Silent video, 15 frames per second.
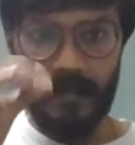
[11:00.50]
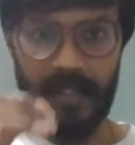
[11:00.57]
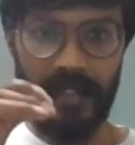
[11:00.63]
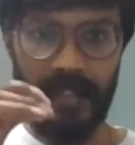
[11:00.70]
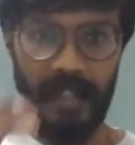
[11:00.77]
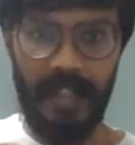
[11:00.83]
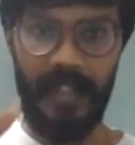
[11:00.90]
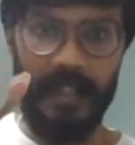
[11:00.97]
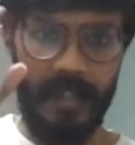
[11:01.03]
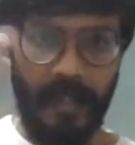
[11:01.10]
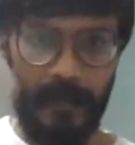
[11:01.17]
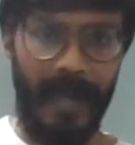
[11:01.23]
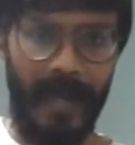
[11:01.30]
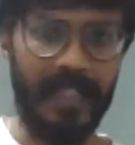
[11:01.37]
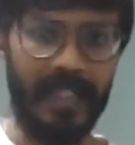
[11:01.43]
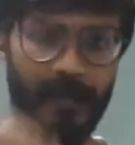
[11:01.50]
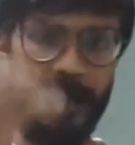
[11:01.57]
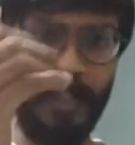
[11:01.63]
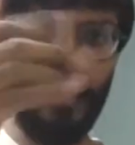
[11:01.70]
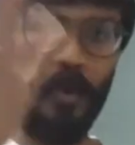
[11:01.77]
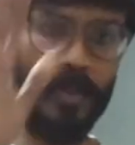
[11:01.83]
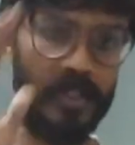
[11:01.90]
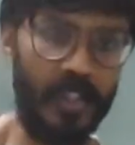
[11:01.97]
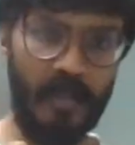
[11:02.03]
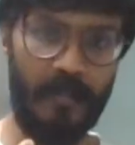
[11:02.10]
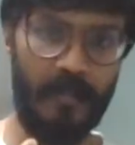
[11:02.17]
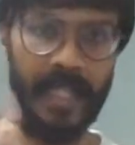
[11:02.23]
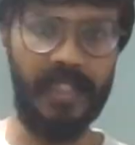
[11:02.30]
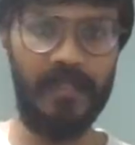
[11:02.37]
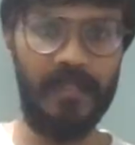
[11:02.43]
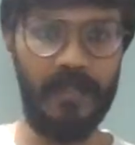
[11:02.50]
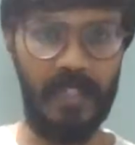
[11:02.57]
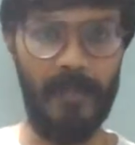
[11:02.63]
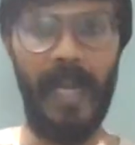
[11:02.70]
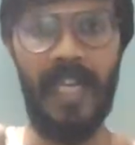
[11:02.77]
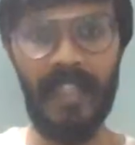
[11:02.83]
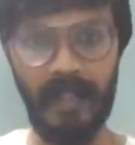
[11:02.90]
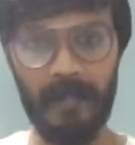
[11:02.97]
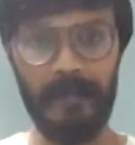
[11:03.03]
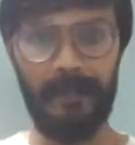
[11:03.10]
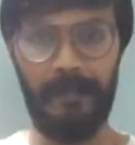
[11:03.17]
it's like a batsman goes into the match with a bat.